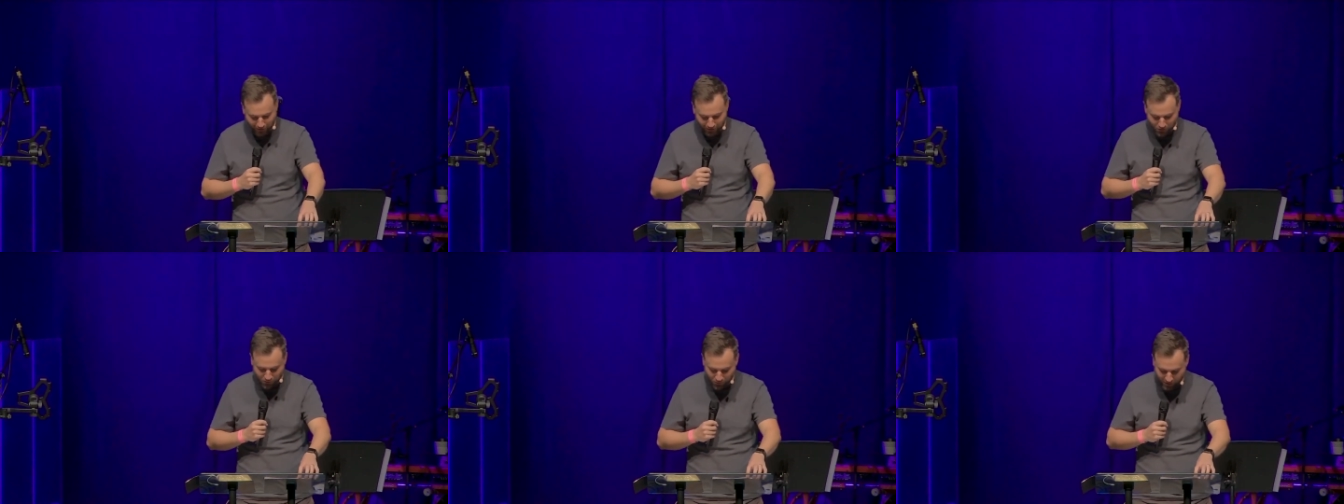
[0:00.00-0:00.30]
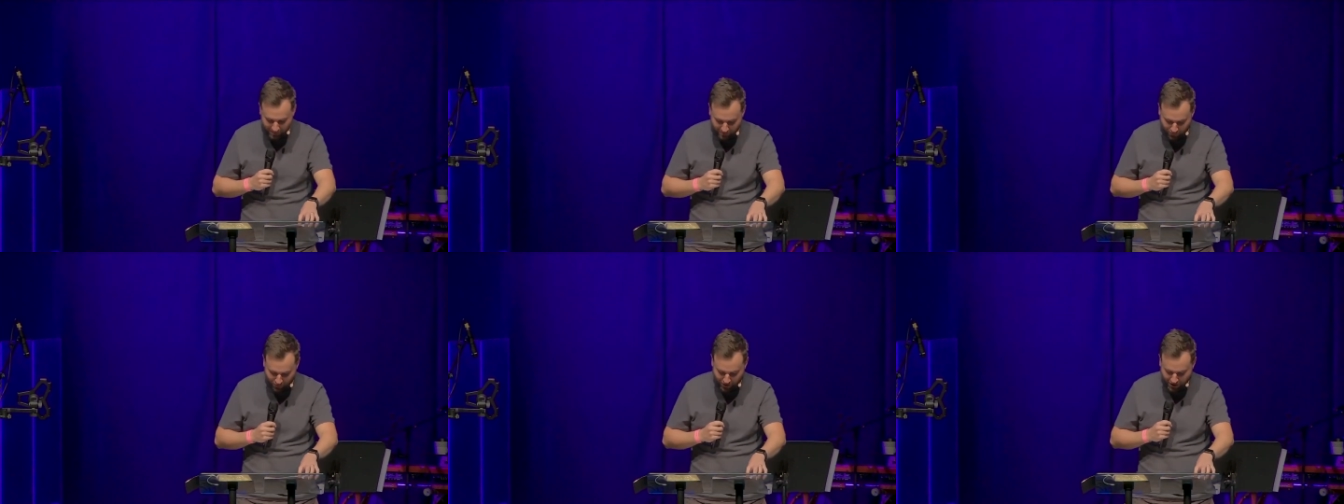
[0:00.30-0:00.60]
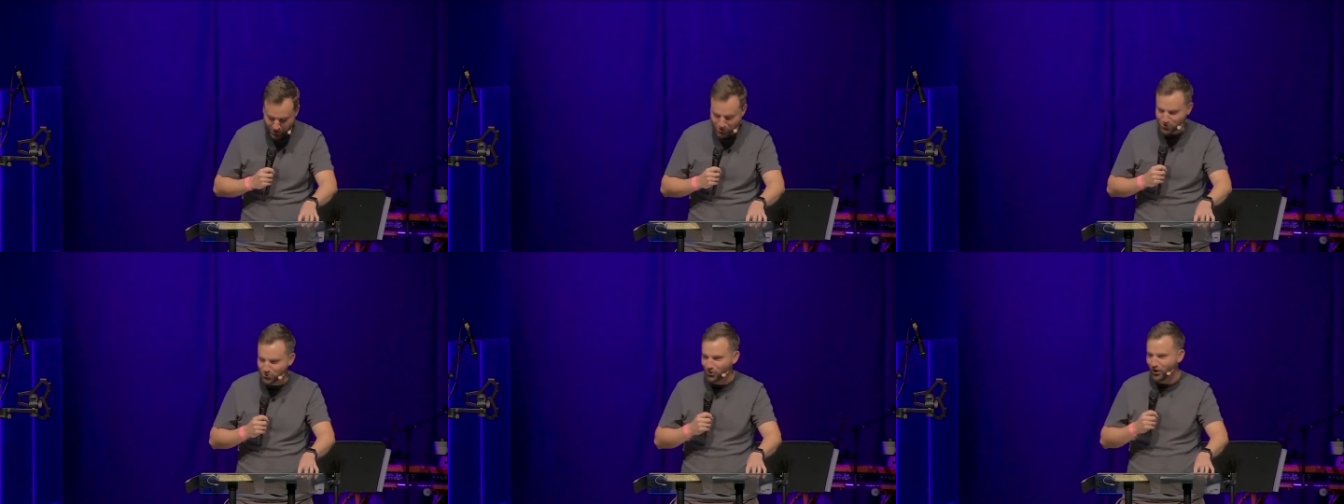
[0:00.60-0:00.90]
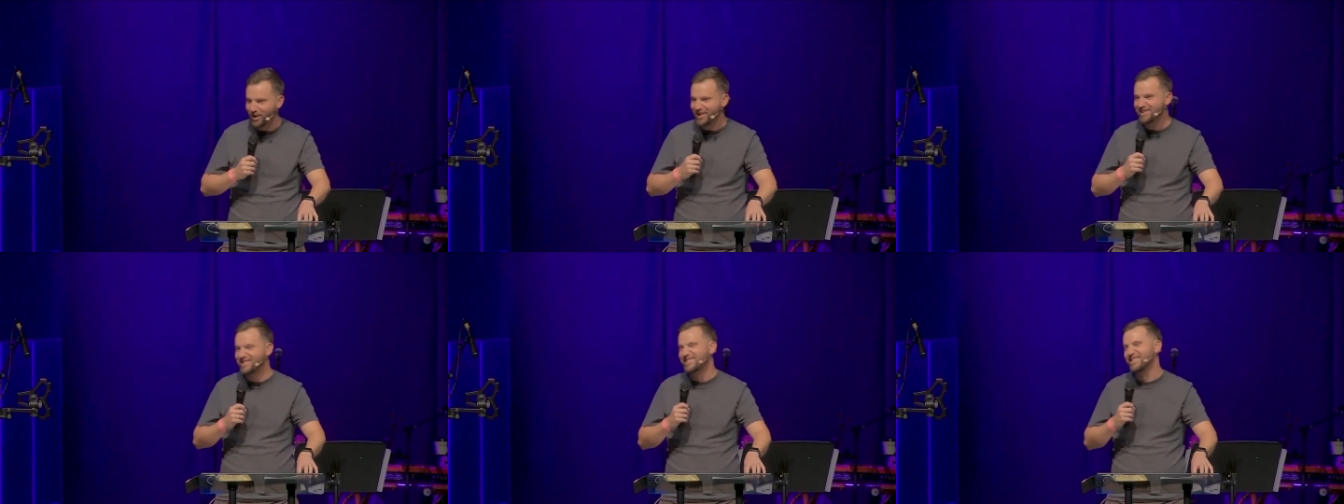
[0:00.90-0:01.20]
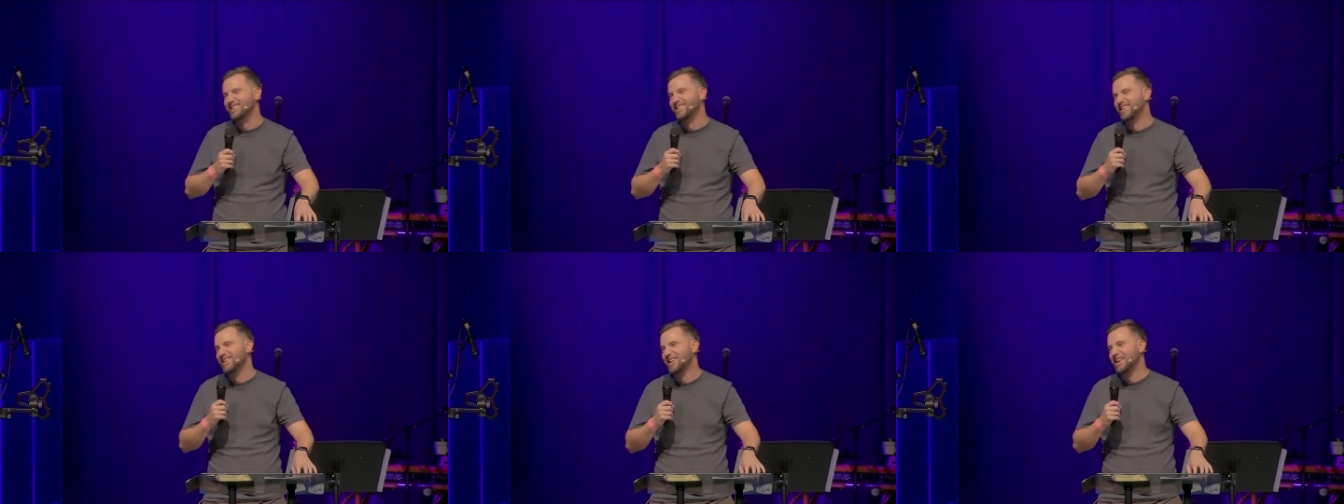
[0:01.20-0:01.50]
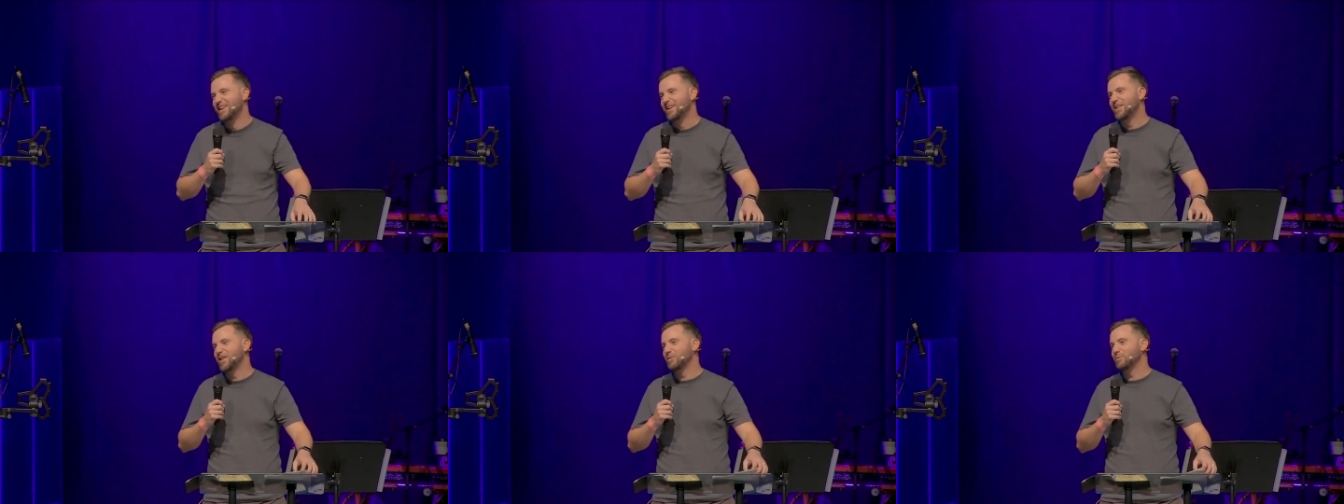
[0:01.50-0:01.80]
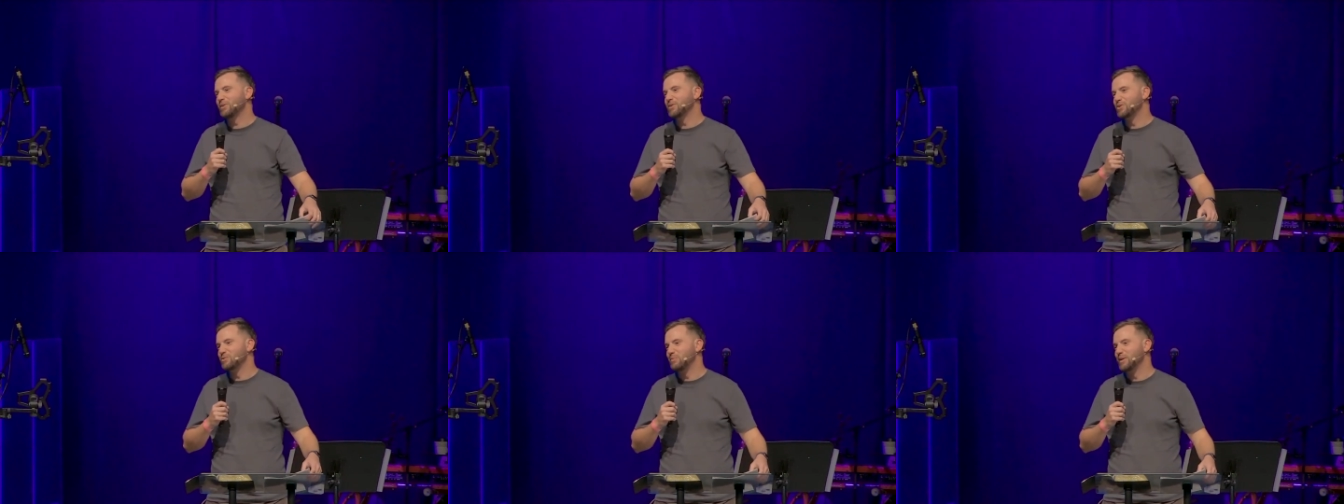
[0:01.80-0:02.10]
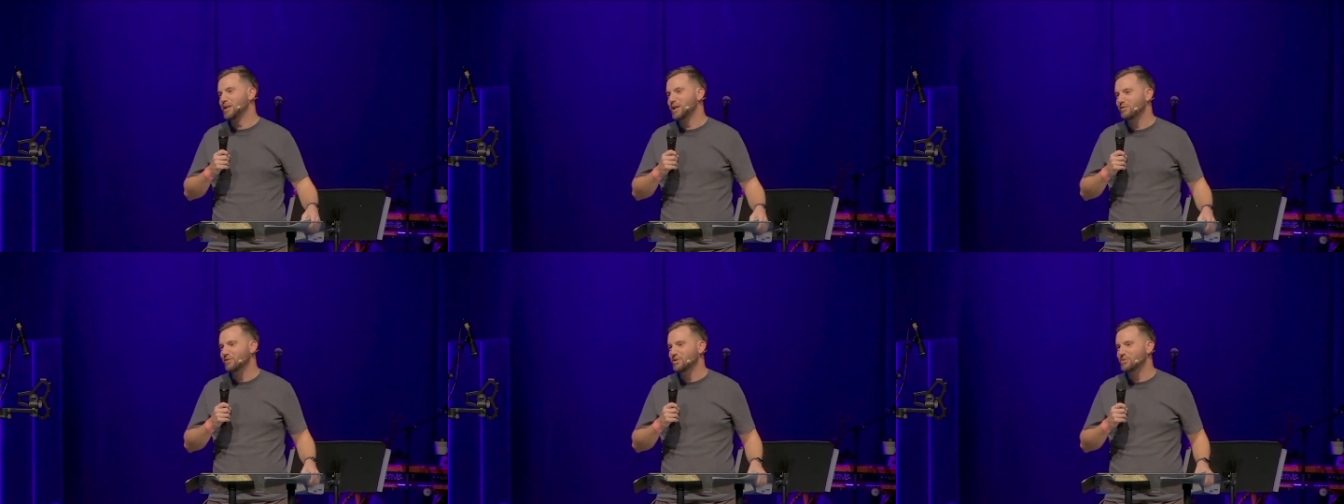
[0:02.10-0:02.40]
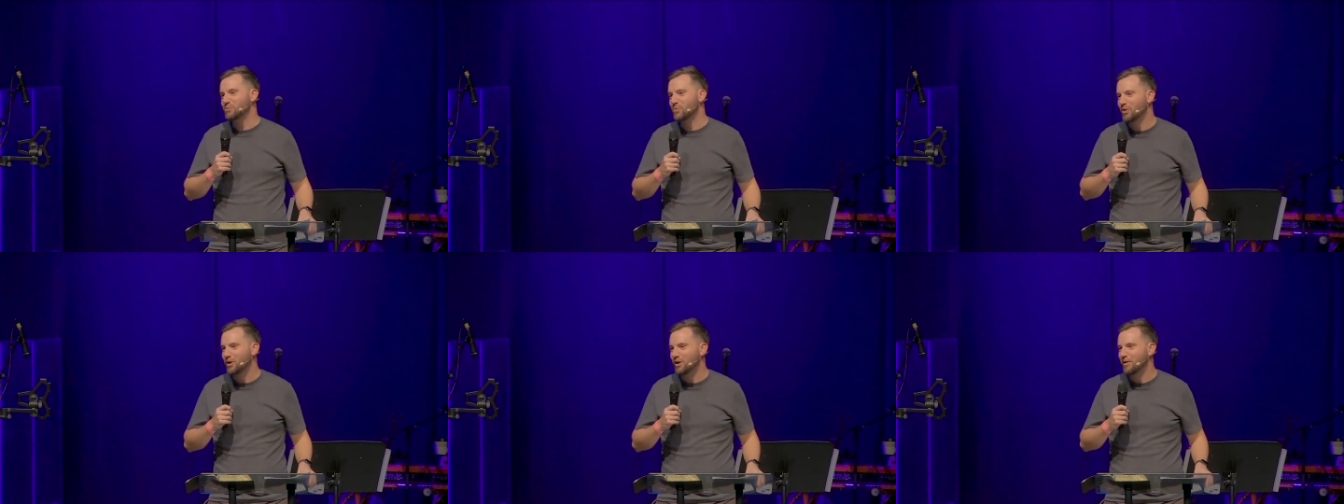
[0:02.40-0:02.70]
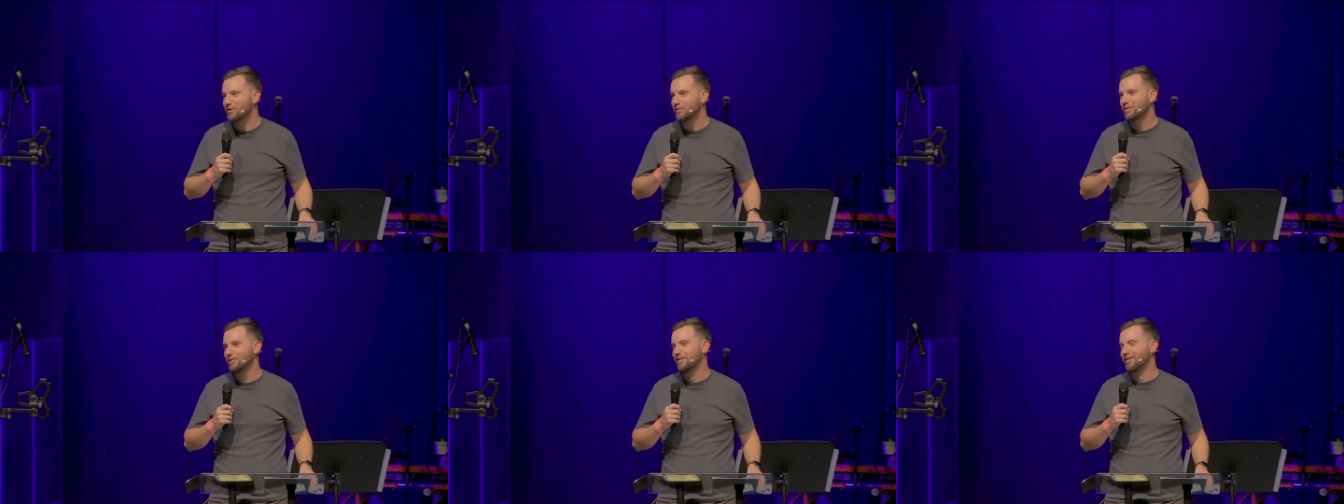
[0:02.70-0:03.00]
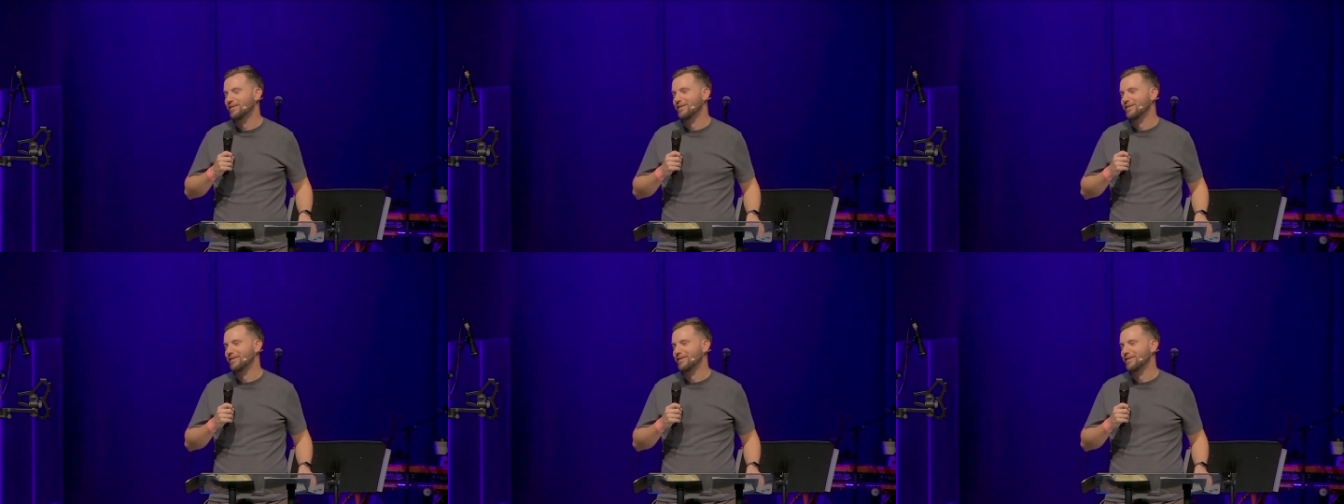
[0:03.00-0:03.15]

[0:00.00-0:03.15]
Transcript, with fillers: as we preach Christ, that we speak of His worth,